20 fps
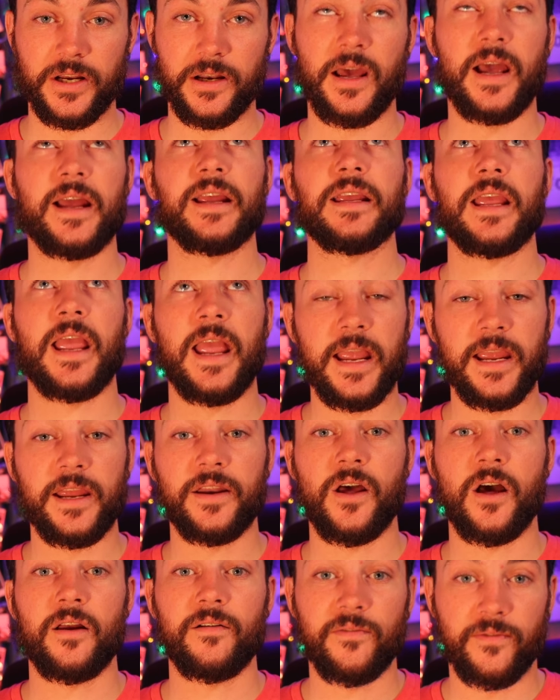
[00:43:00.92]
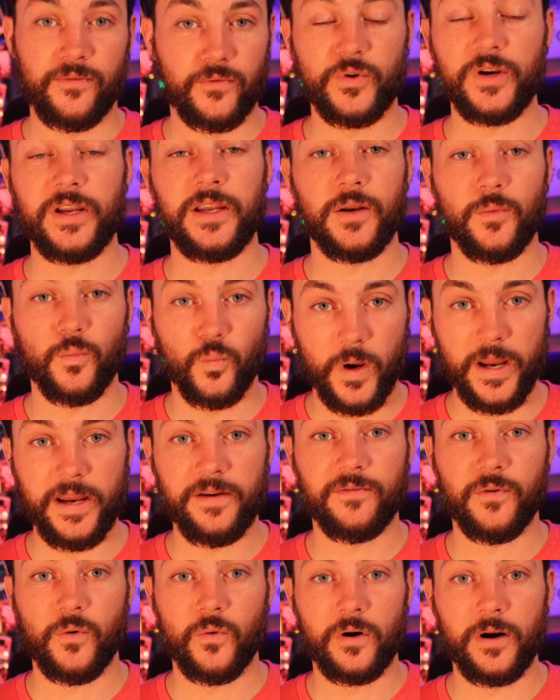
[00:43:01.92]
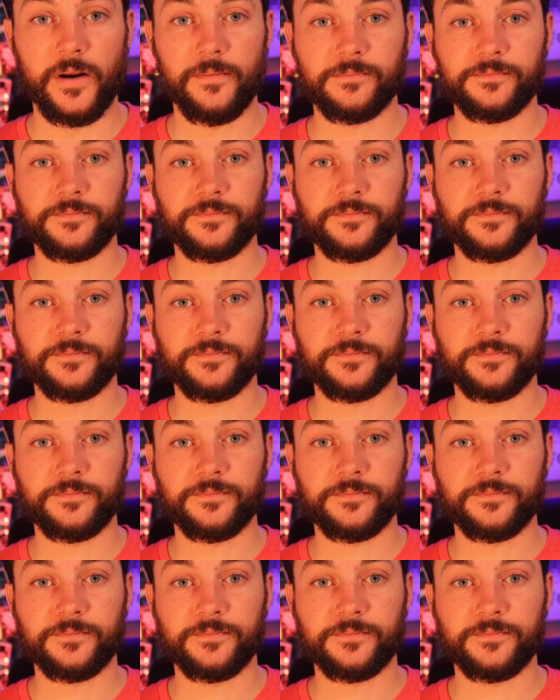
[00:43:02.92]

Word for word: and I cannot freaking wait for it.